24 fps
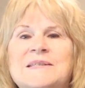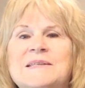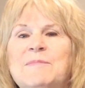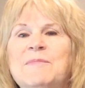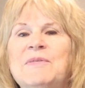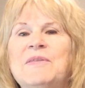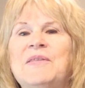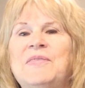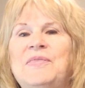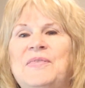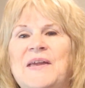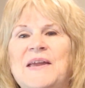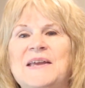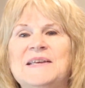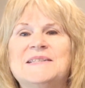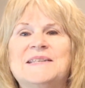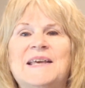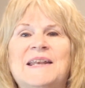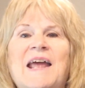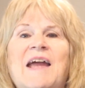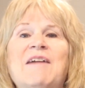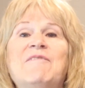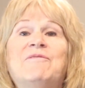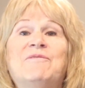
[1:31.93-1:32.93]
some of the things
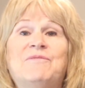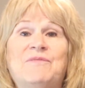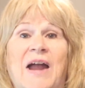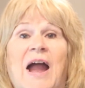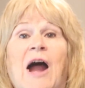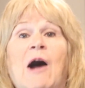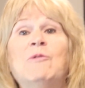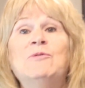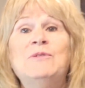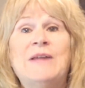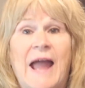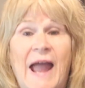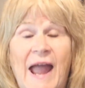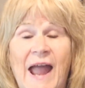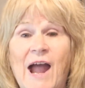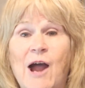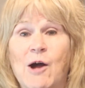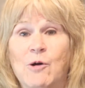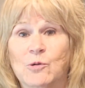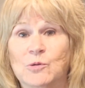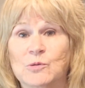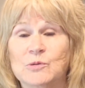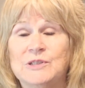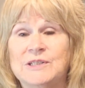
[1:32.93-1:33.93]
that I found
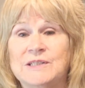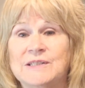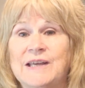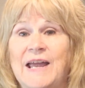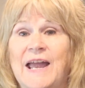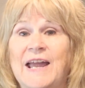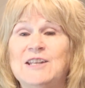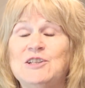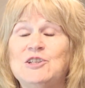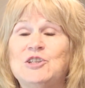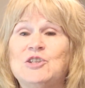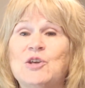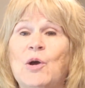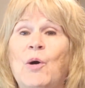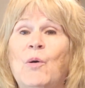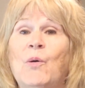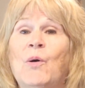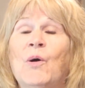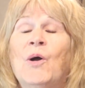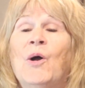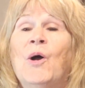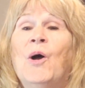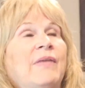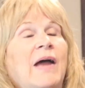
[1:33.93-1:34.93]
out. And
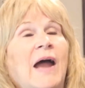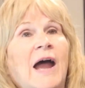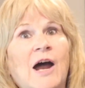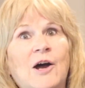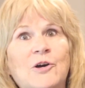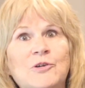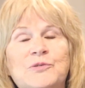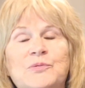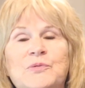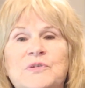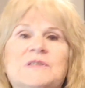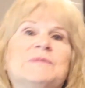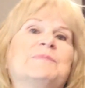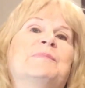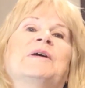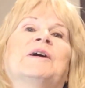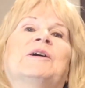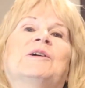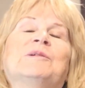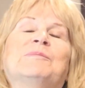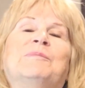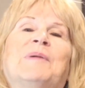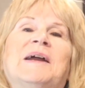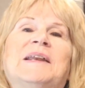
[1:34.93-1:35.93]
so the house was
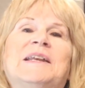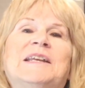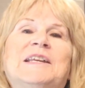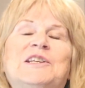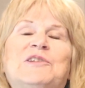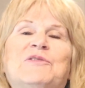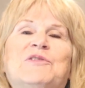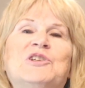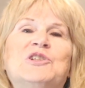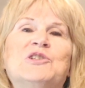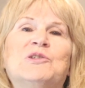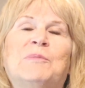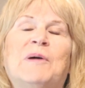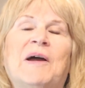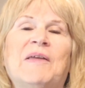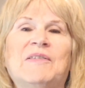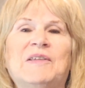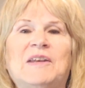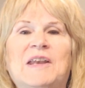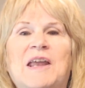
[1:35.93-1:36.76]
built by an individual by the